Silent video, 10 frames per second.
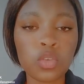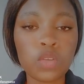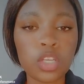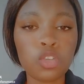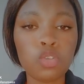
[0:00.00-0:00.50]

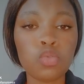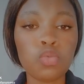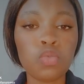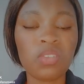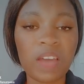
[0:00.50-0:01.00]
you need
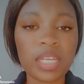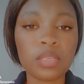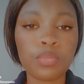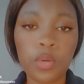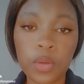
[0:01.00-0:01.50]
to
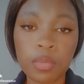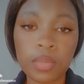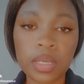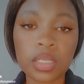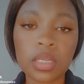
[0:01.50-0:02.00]
find
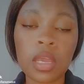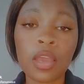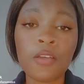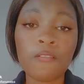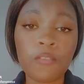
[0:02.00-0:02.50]
employment
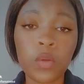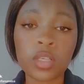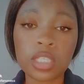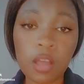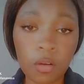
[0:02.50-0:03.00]
for
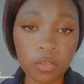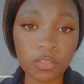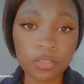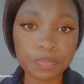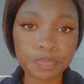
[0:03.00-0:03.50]

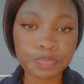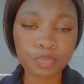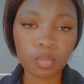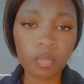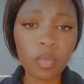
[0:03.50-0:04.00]
yourself,
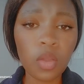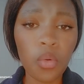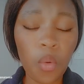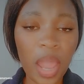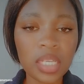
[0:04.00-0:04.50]

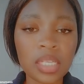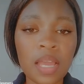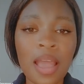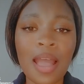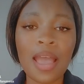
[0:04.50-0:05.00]
right?
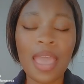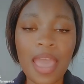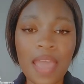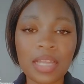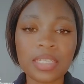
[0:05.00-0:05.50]

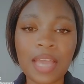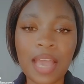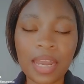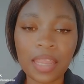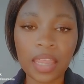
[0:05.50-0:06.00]
And
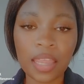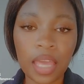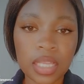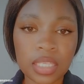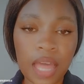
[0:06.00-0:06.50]
another
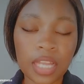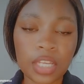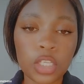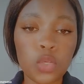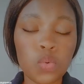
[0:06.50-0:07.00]
thing is
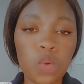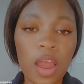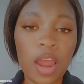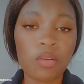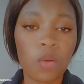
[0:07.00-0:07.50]
that you
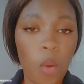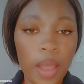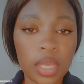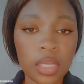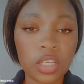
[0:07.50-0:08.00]
are
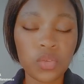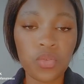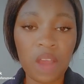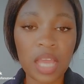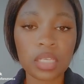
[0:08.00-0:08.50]
required to
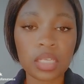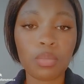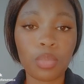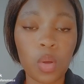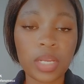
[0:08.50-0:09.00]
write
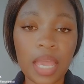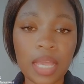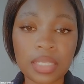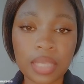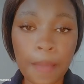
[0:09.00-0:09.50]
board
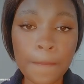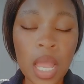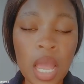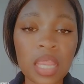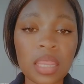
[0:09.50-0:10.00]
exam.
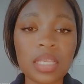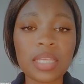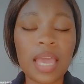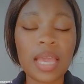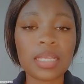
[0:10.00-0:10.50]

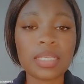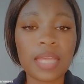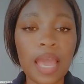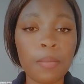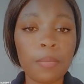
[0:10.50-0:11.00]
This
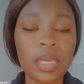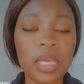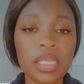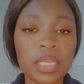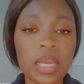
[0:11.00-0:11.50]
exam
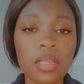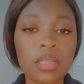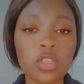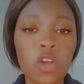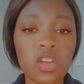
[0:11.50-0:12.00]

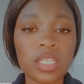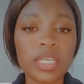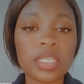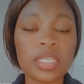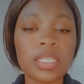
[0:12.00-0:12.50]
entails
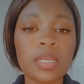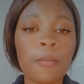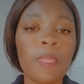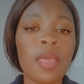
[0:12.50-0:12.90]
content